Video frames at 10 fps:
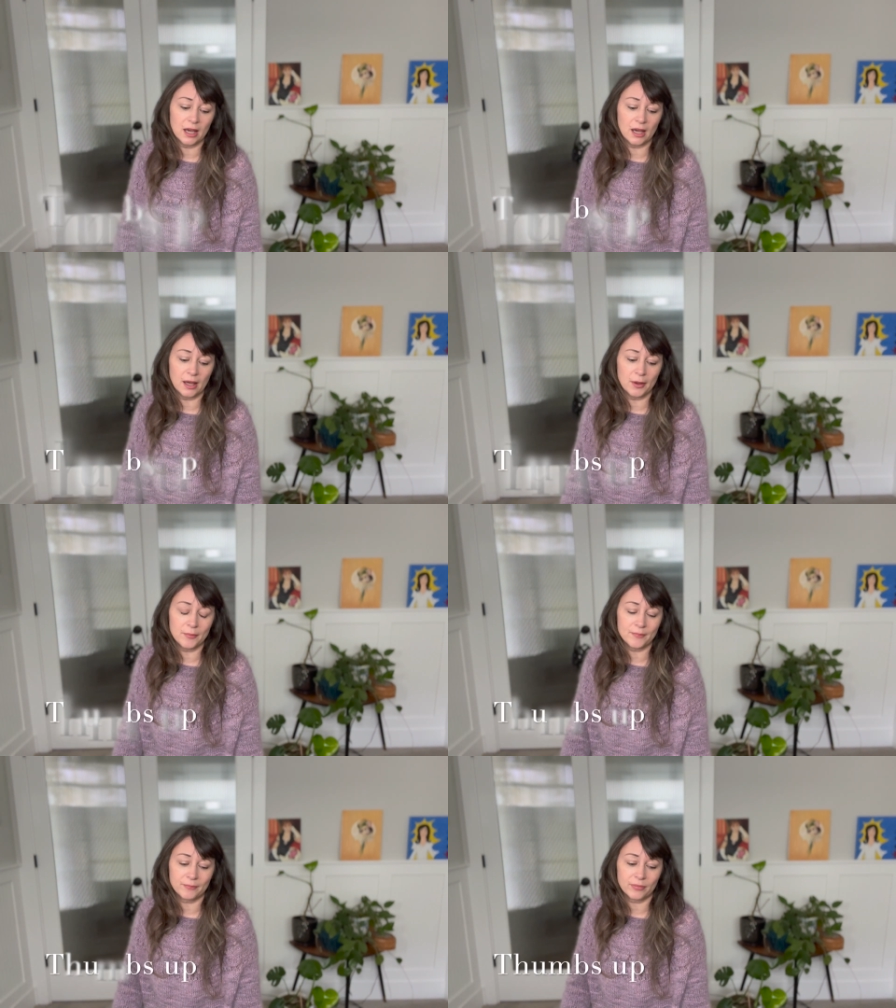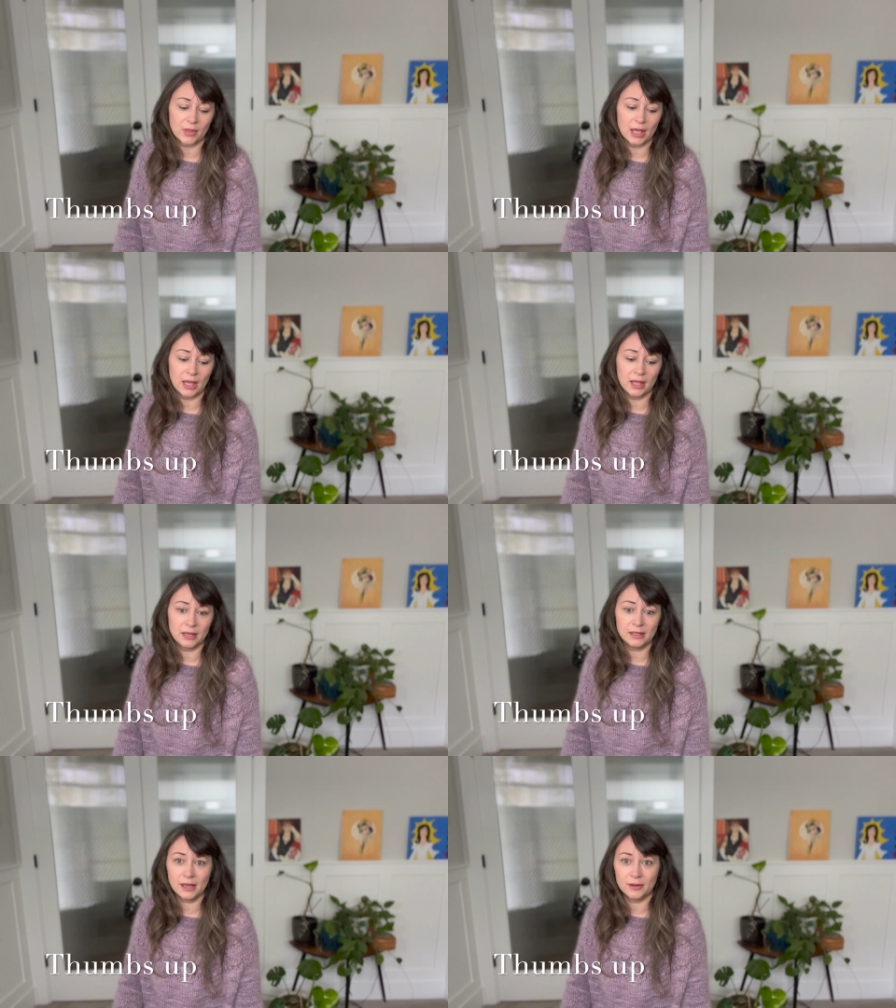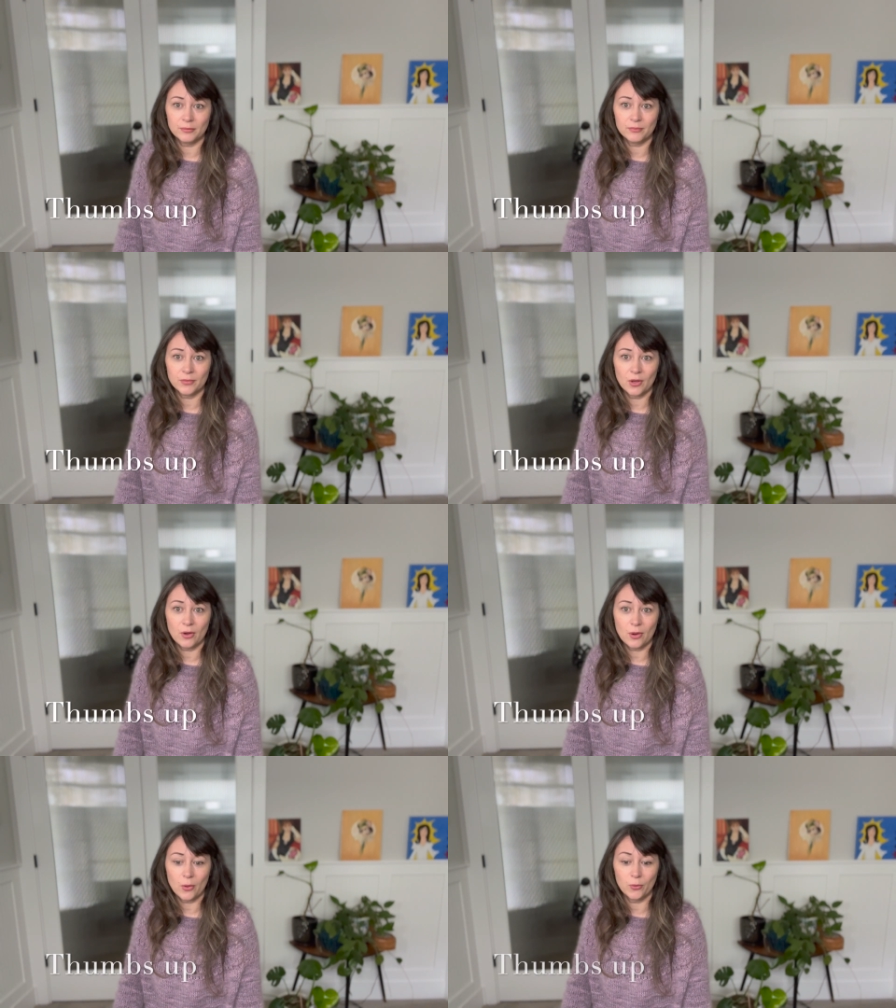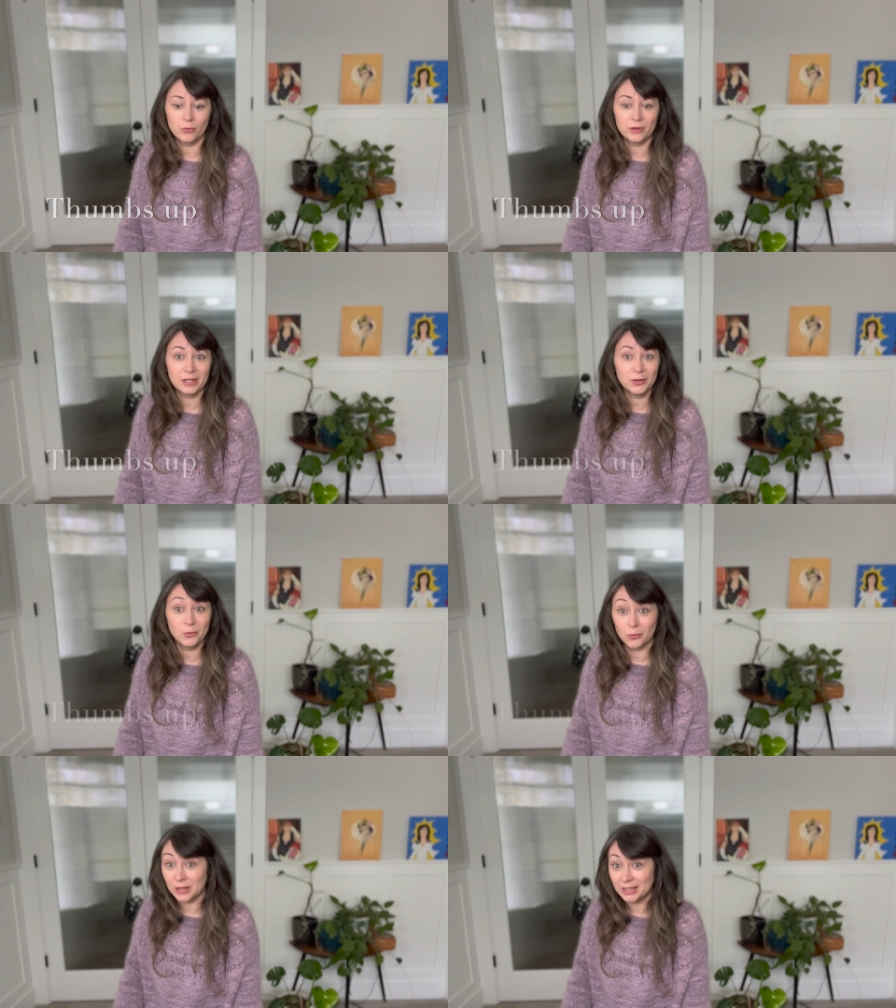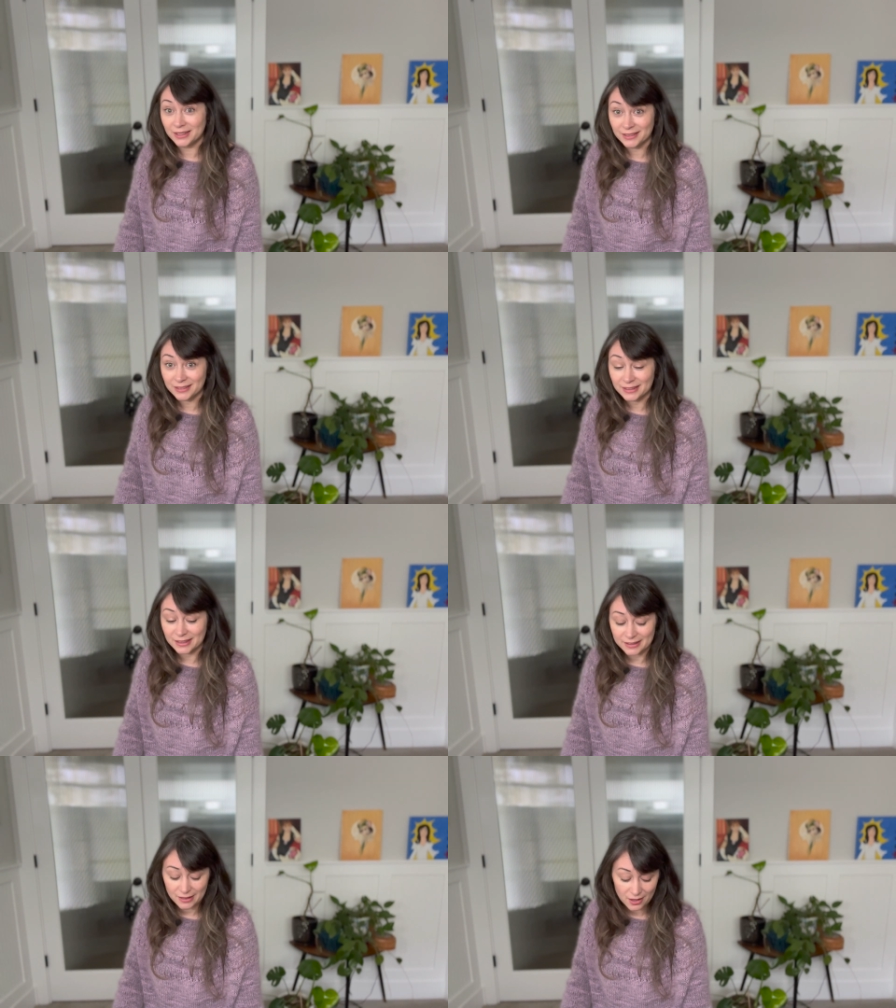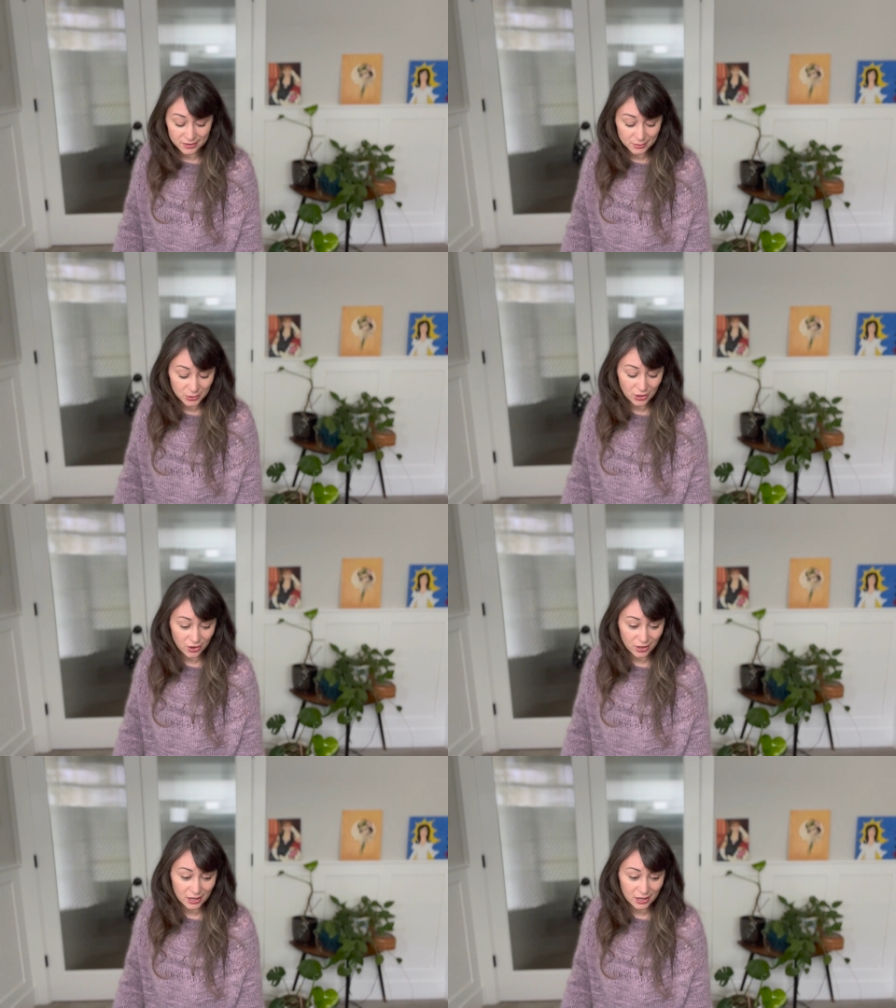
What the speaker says: And yeah, hopefully you win this awesome yarn.